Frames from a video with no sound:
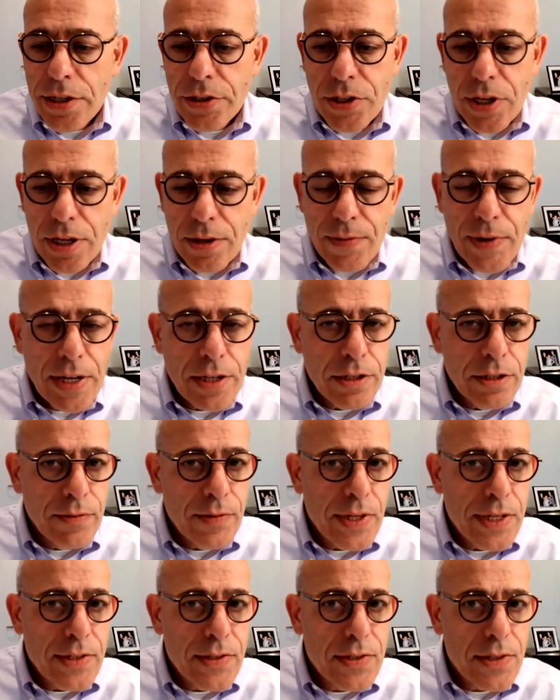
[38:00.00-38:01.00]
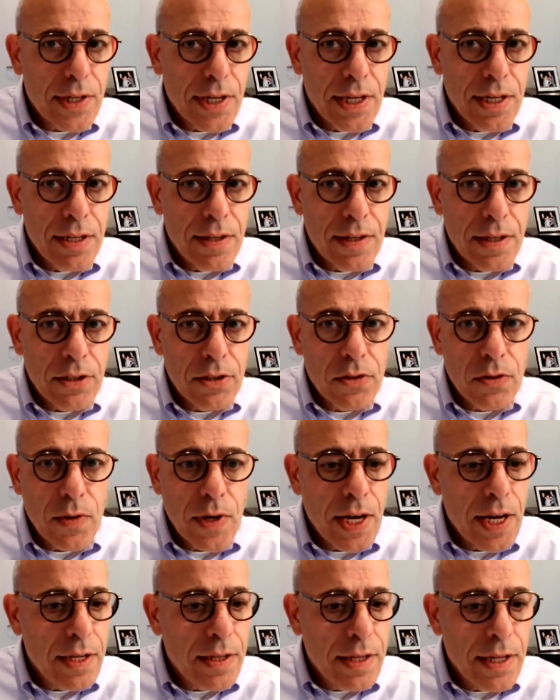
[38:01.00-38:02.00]
Jennifer, I don't know if there's anything
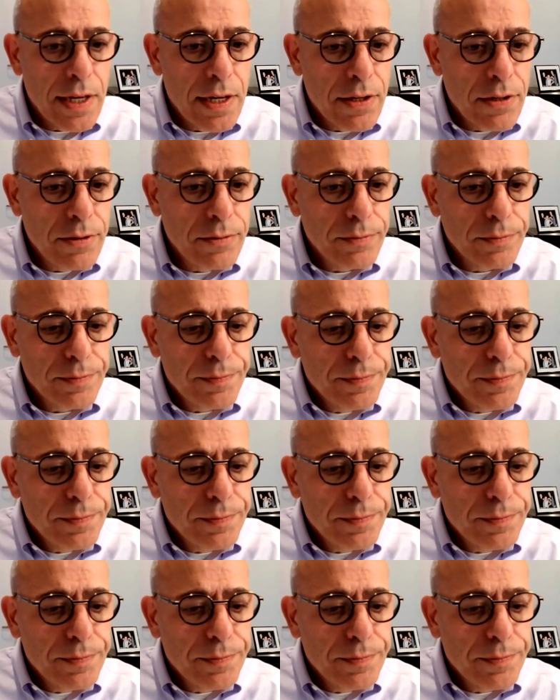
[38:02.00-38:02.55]
to add there.